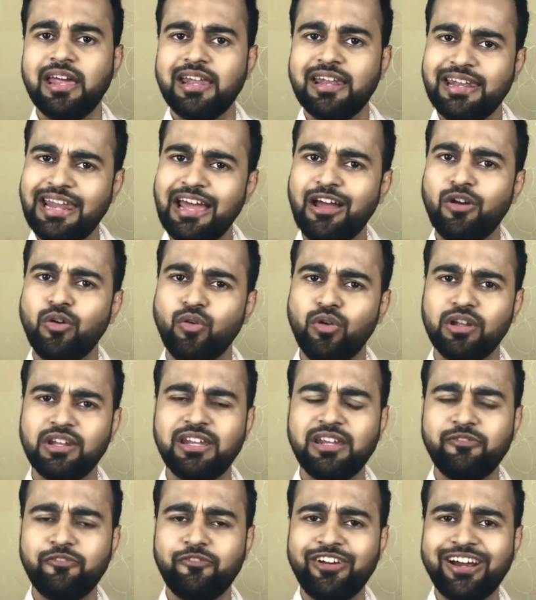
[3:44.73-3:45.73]
Now,
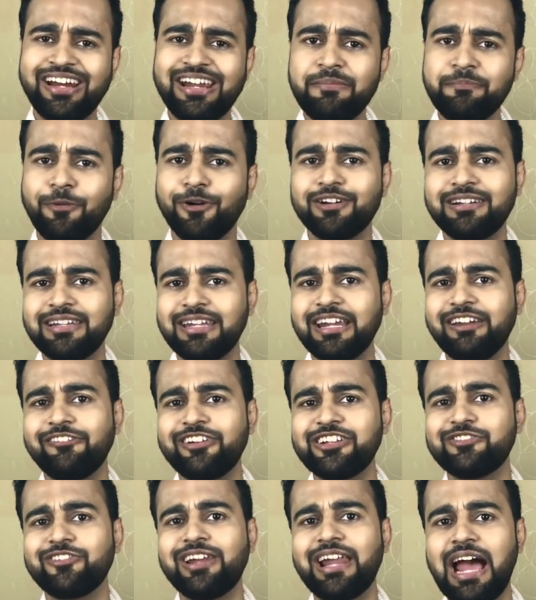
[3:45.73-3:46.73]
the very important thing
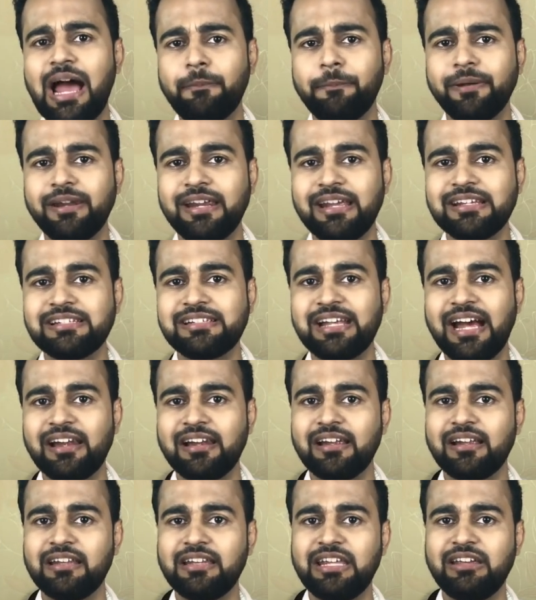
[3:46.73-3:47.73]
which will happen is
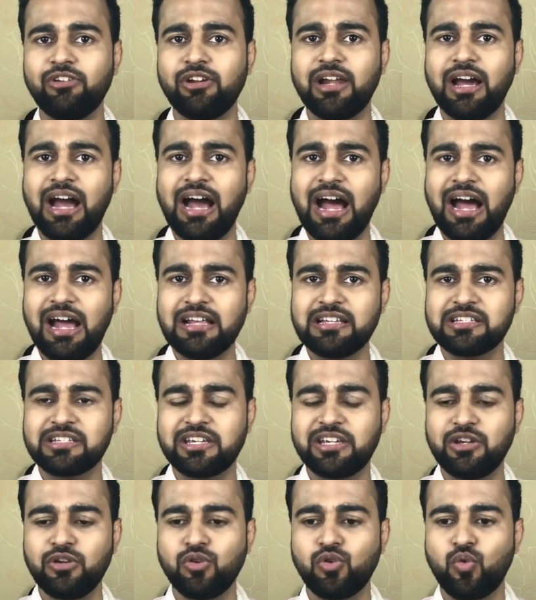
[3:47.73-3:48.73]
that they would
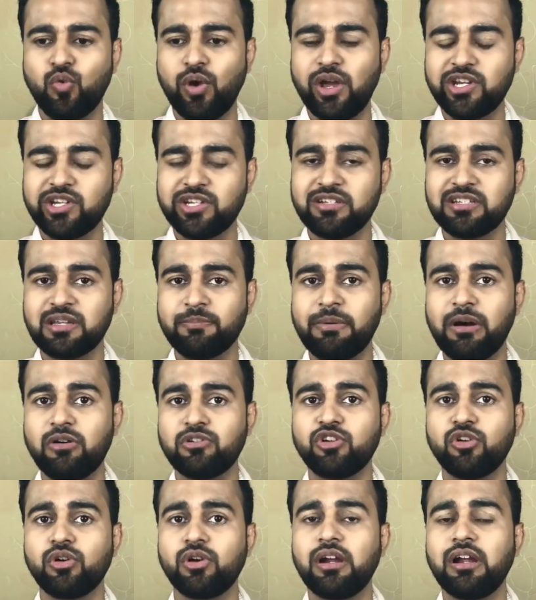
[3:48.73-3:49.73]
ask you questions about
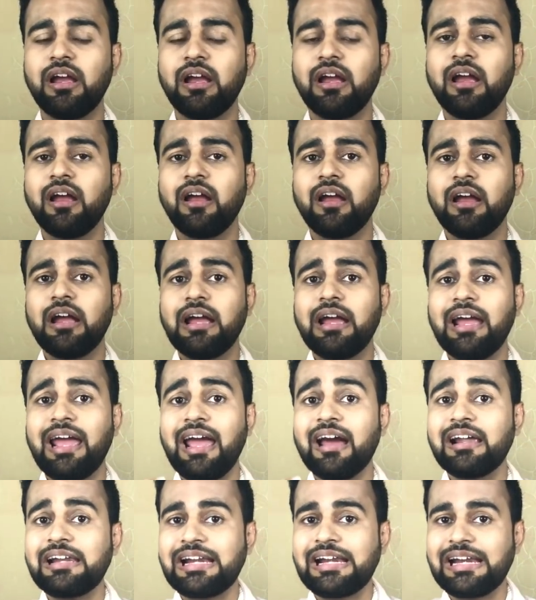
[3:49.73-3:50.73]
your
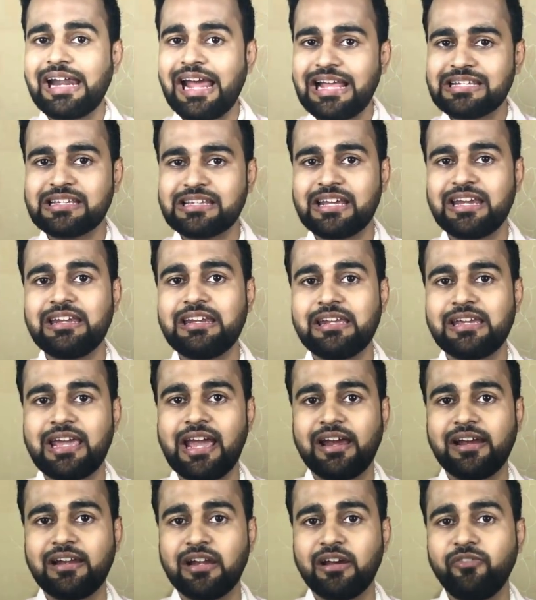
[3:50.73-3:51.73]
address in
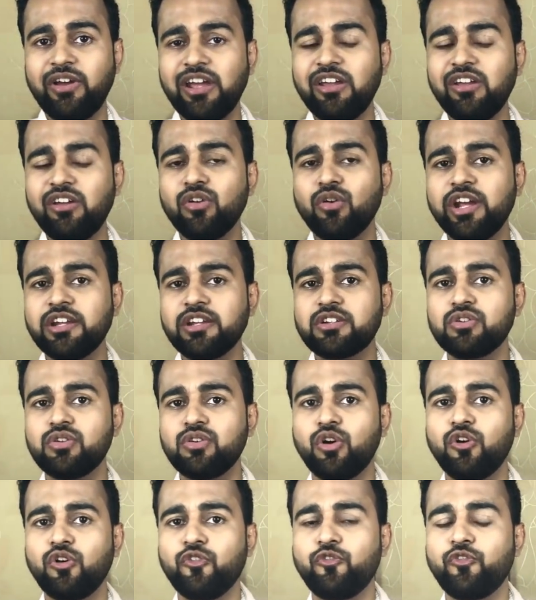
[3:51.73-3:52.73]
Canada. Where are you going to
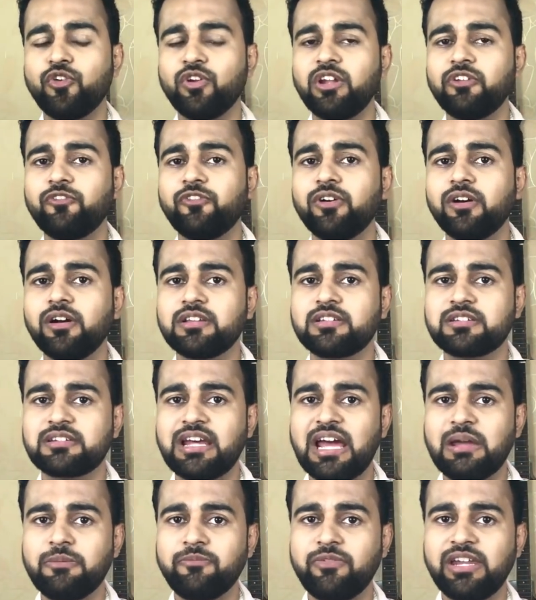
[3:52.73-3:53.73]
go for the first
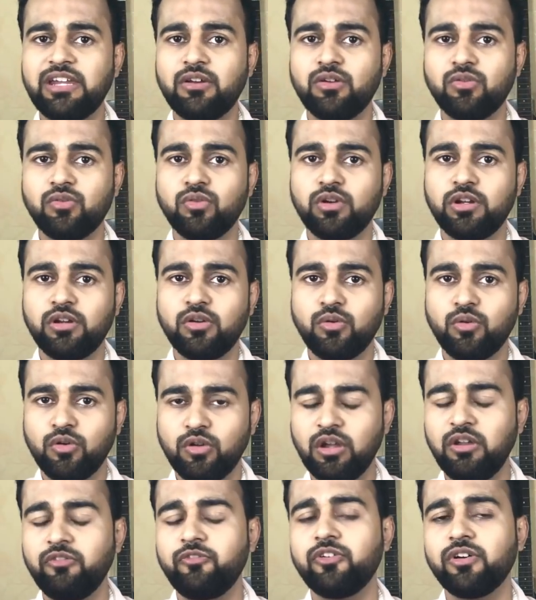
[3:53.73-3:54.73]
time when
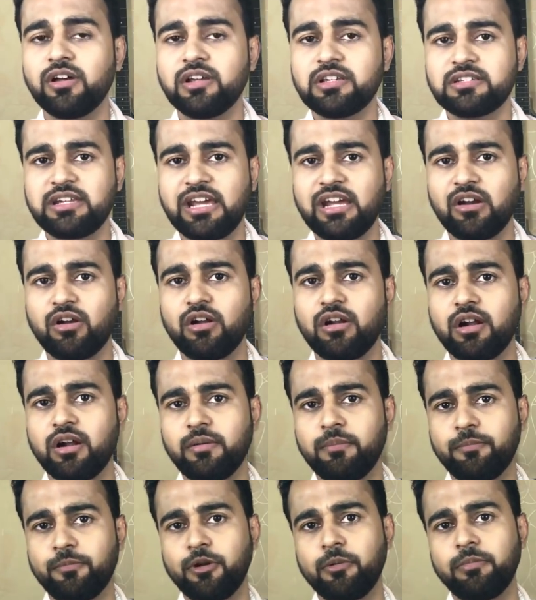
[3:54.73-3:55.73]
the first day
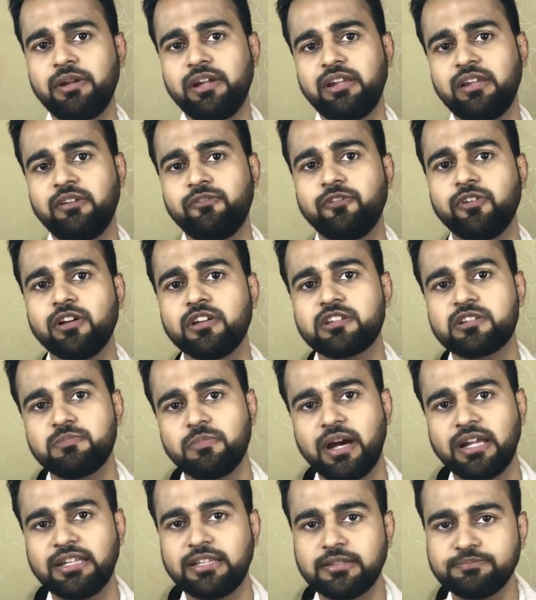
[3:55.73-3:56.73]
or probably the first
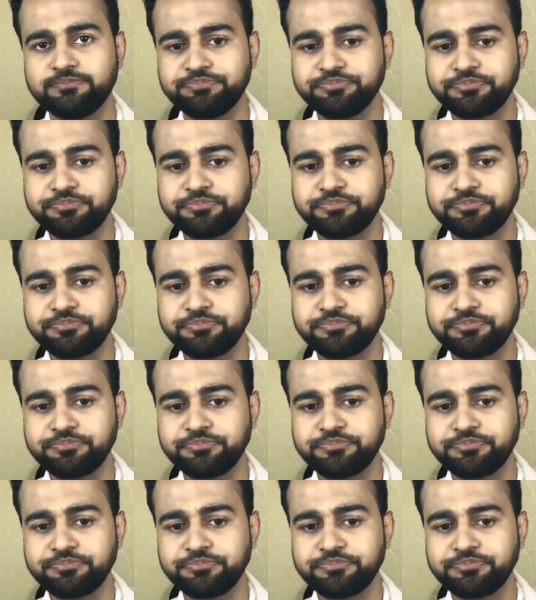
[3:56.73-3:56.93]
month?